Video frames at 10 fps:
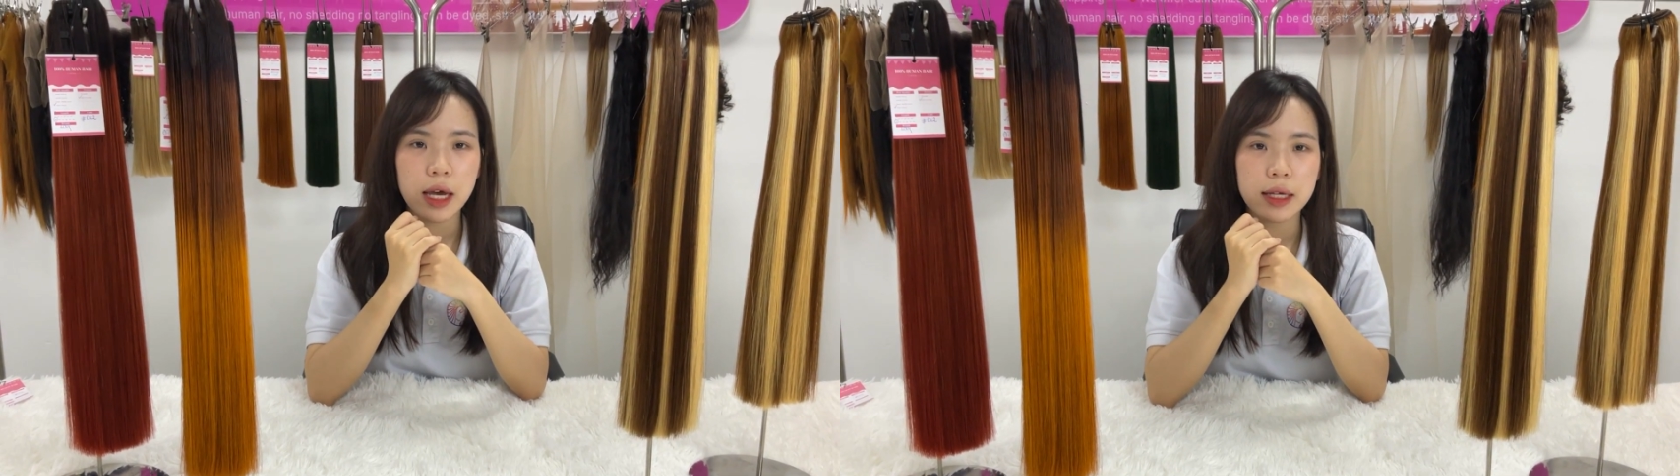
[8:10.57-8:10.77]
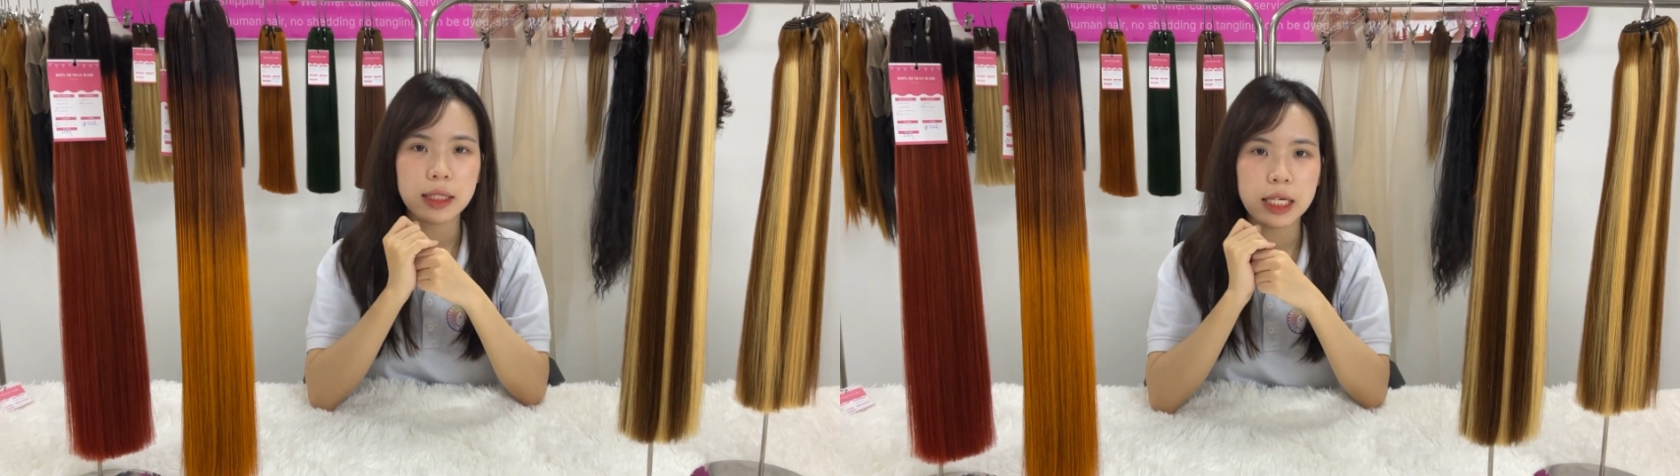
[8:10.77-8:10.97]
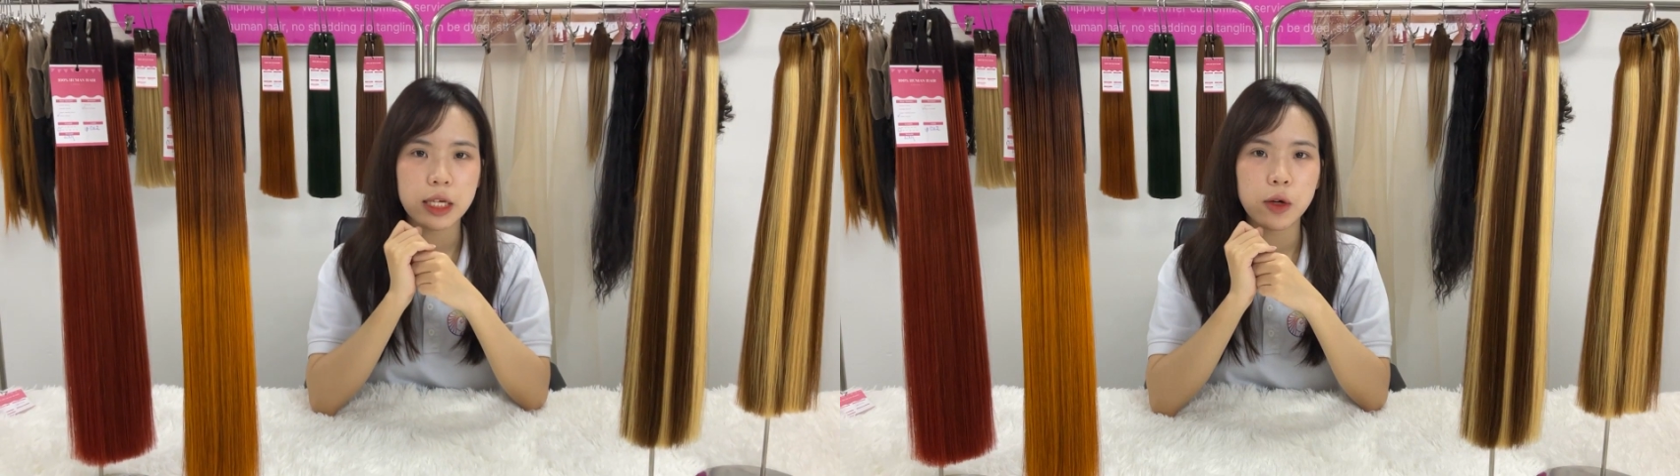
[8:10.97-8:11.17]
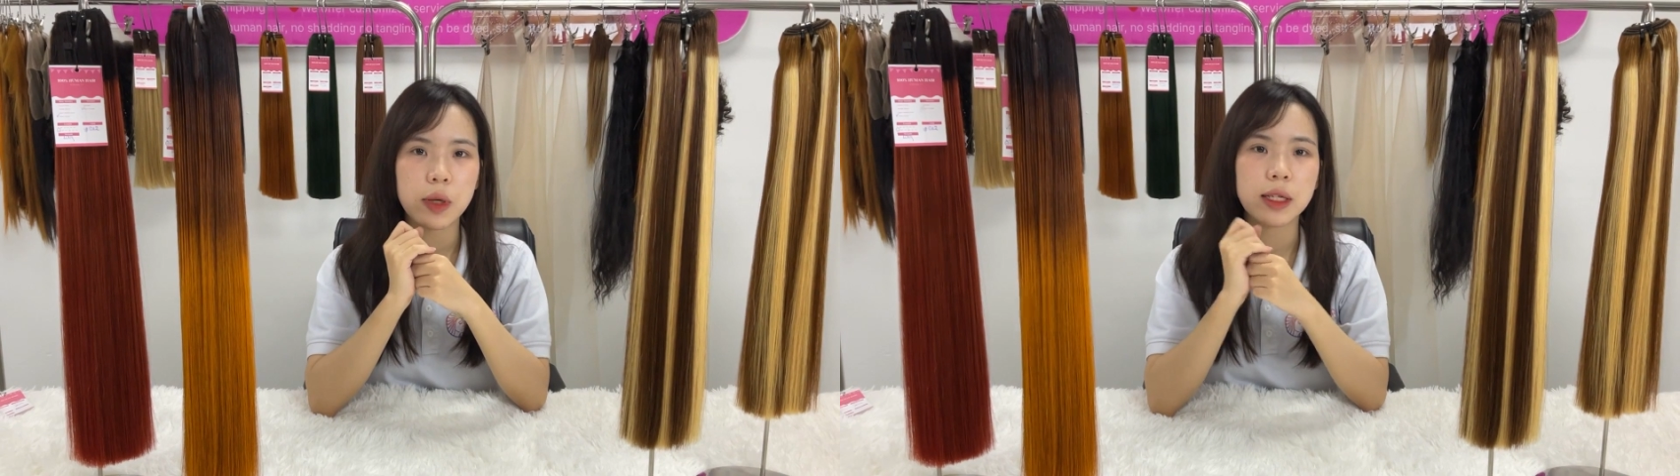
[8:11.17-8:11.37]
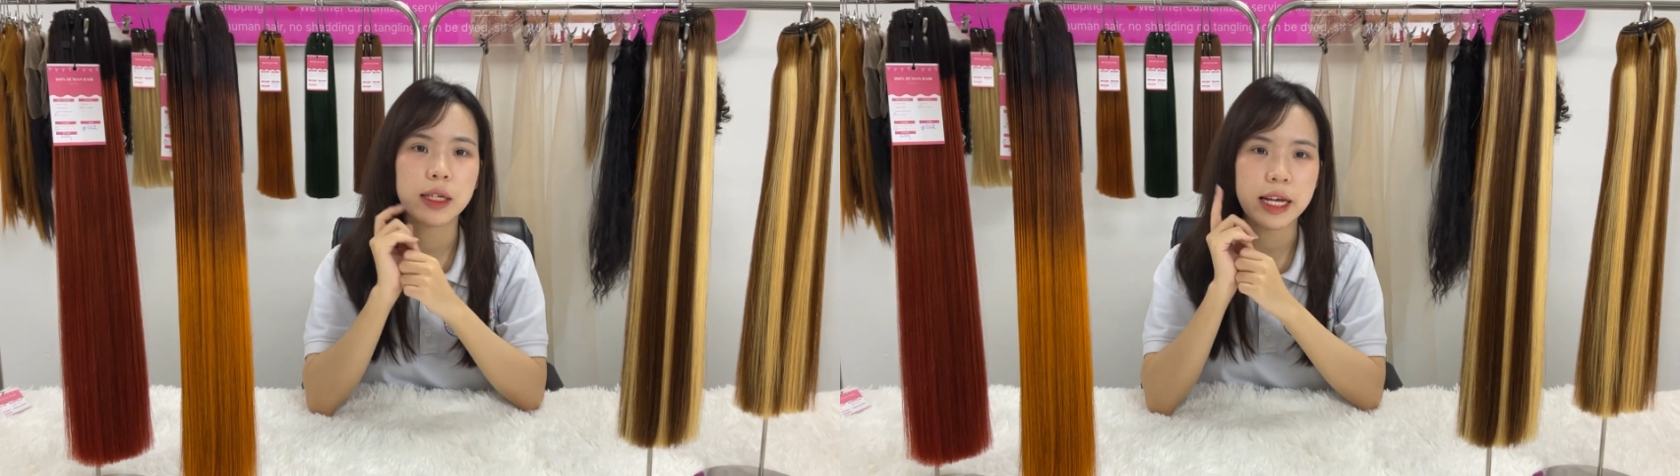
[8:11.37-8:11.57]
and see you
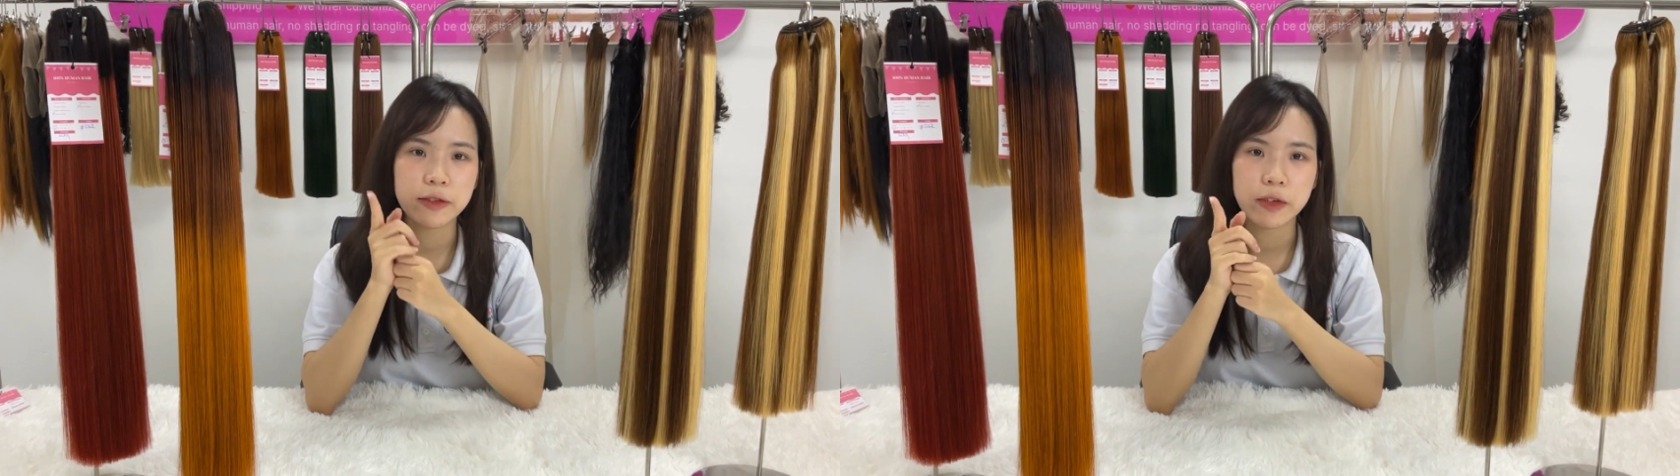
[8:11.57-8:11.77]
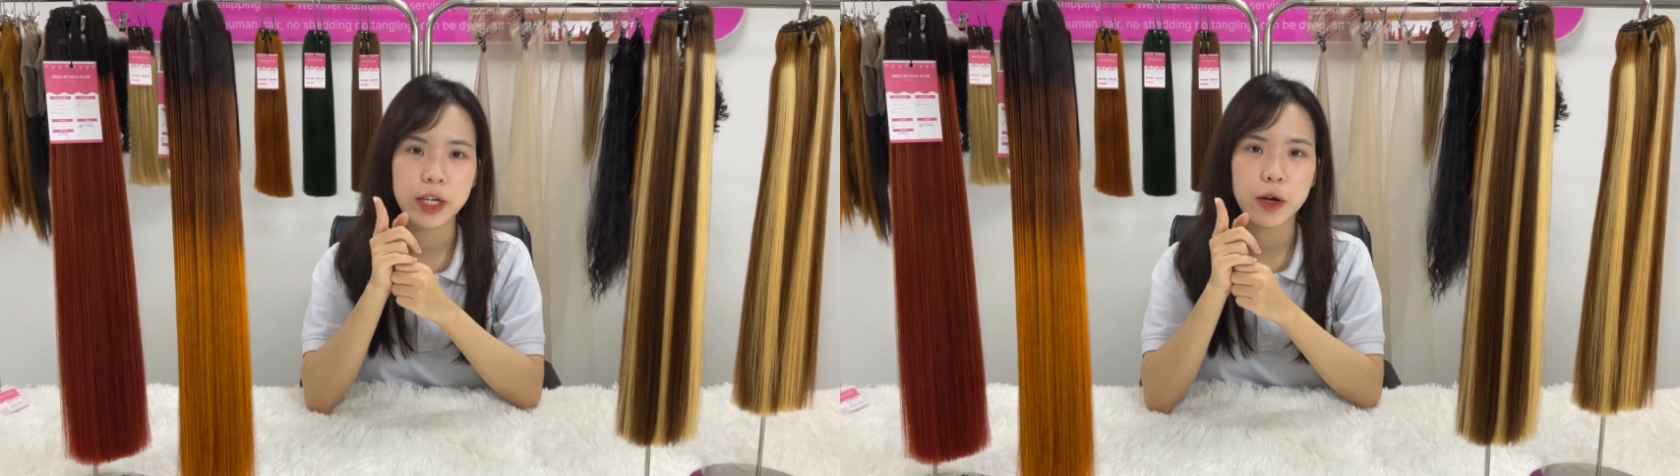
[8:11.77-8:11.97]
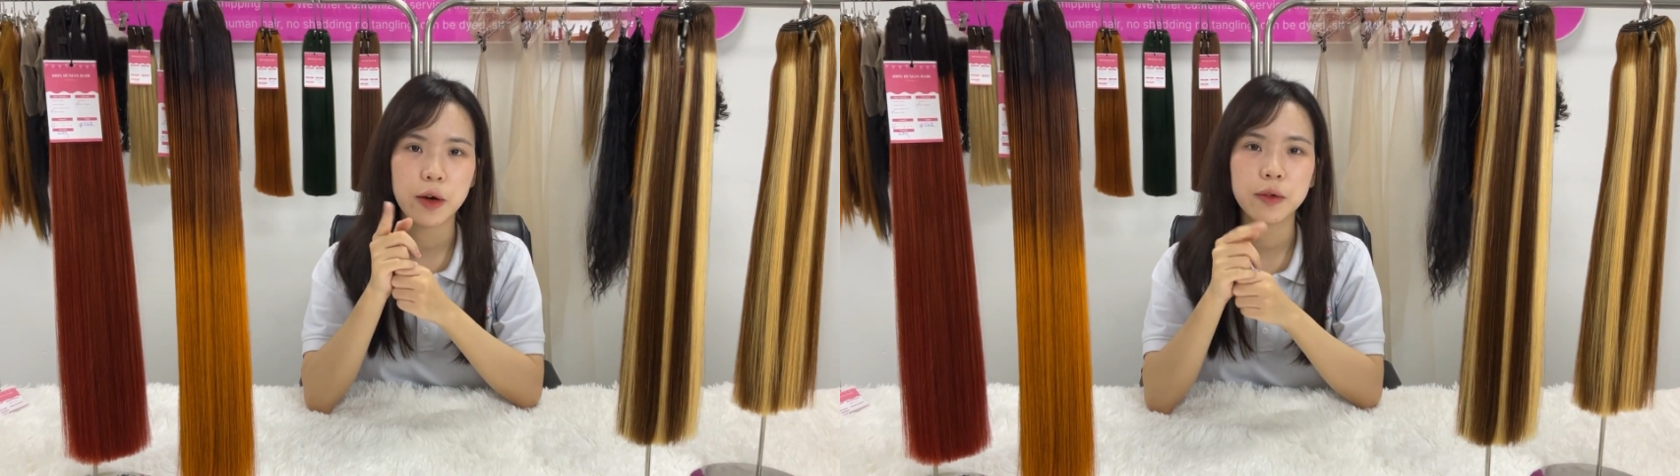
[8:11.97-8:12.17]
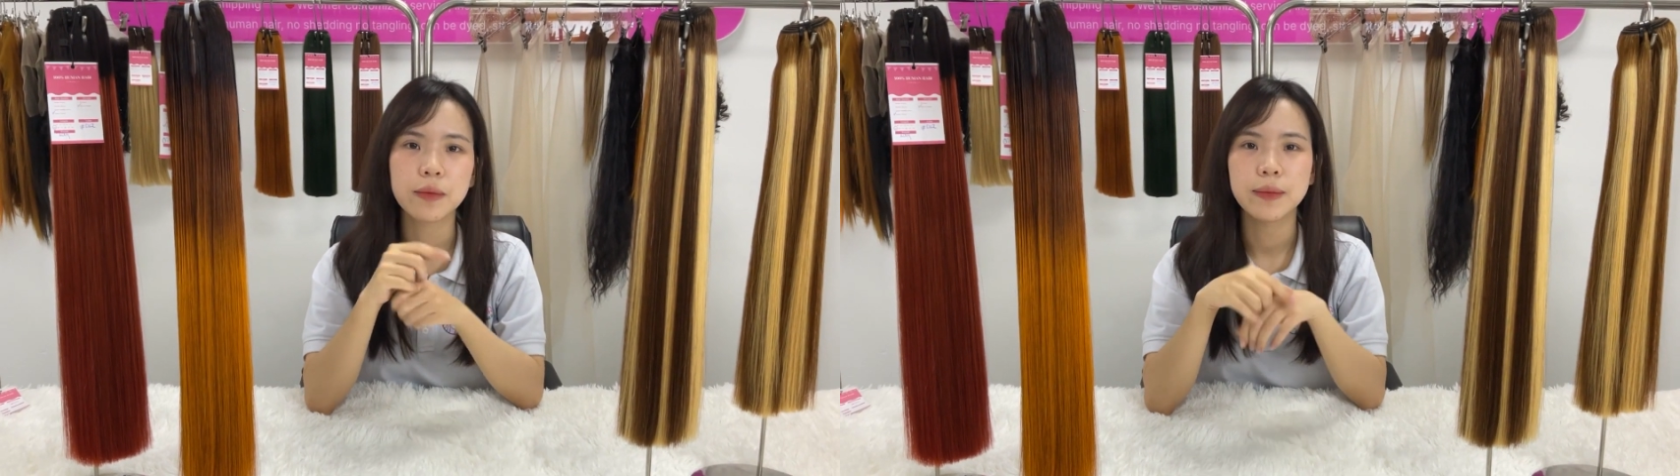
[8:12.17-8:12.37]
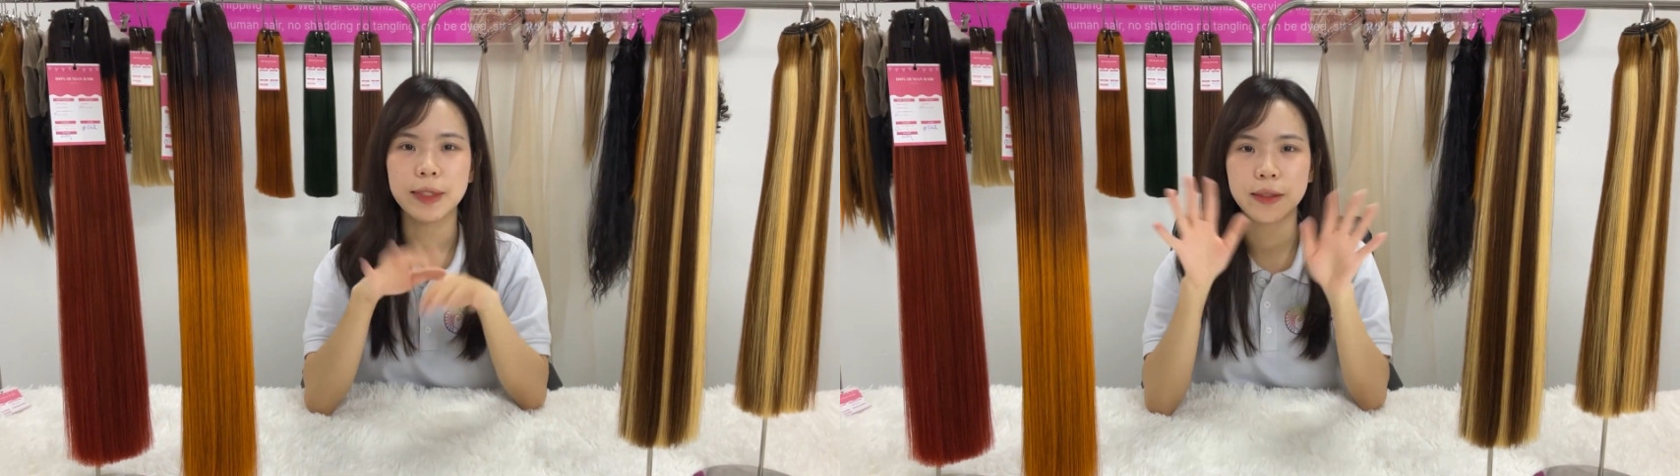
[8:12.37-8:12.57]
in the next video.
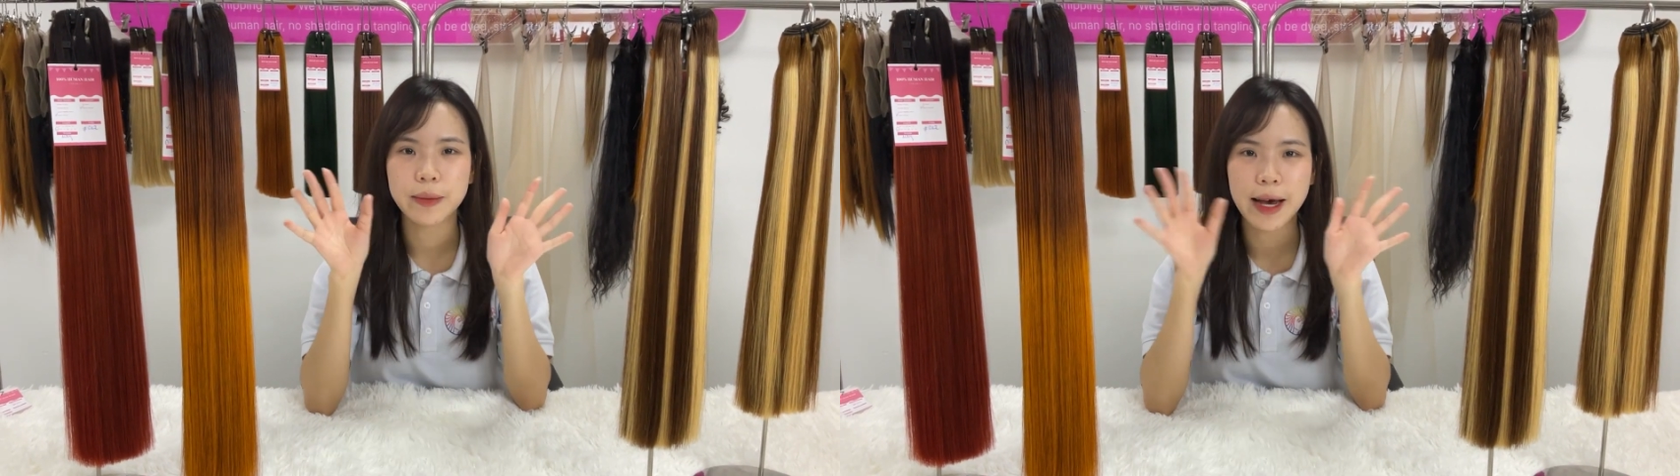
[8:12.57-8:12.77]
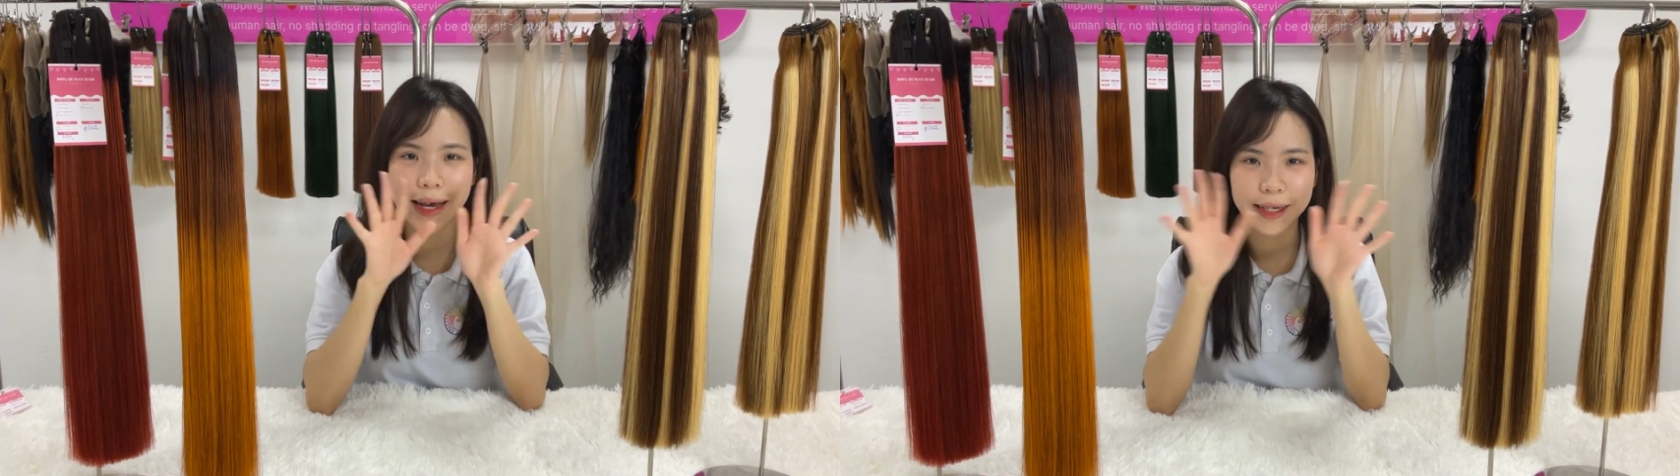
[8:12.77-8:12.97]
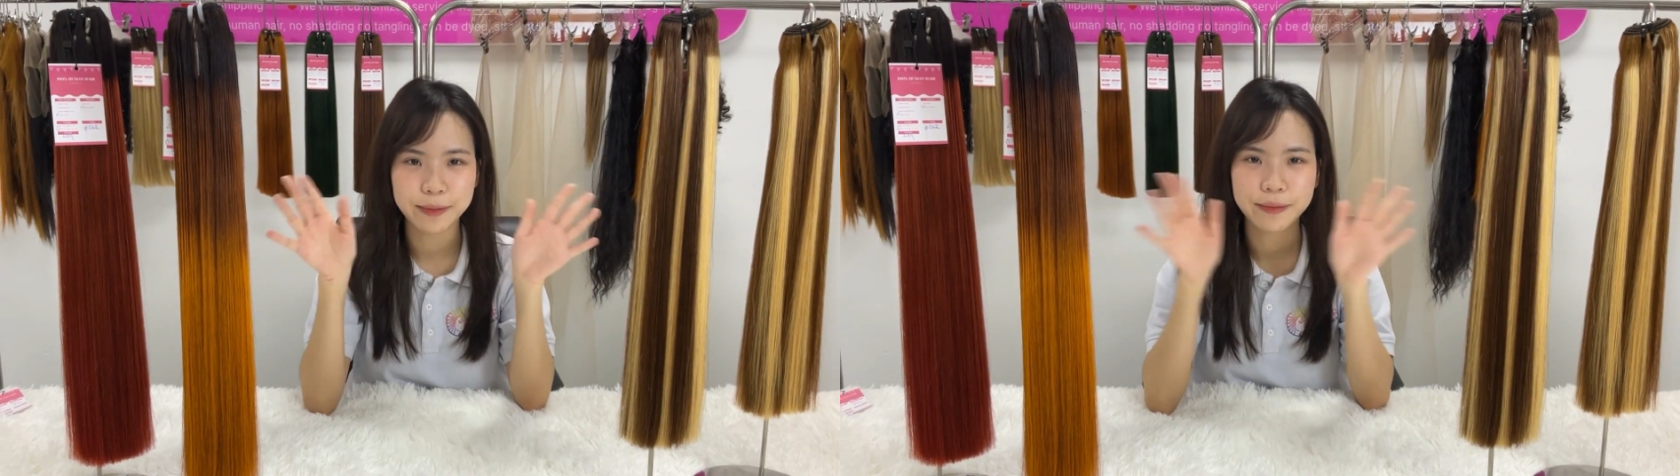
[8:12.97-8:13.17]
Goodbye.